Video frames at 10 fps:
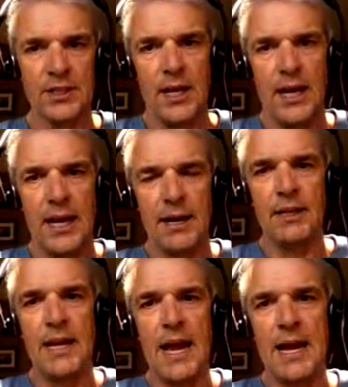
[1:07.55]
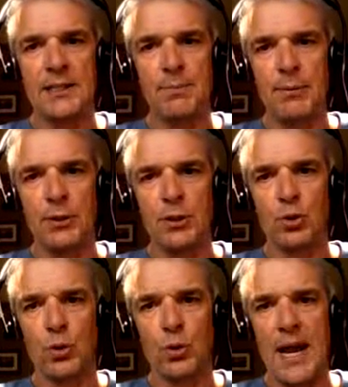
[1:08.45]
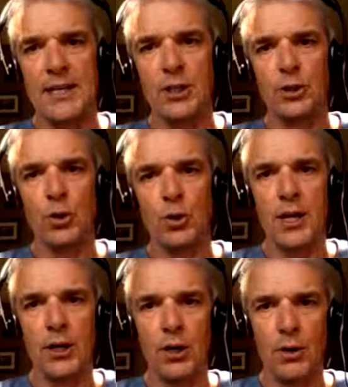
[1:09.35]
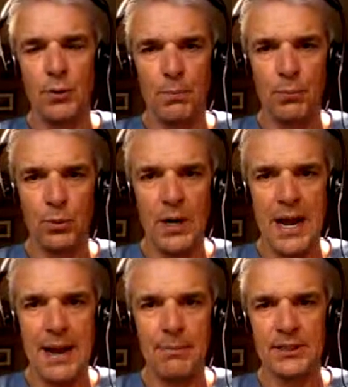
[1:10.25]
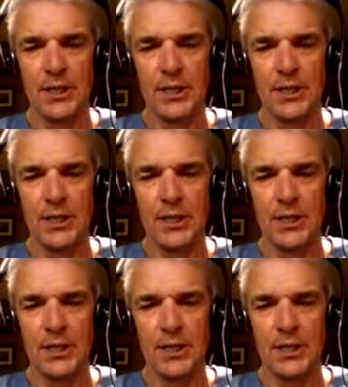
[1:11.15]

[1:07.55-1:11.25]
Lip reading: And I really ask people try to draw your parabolas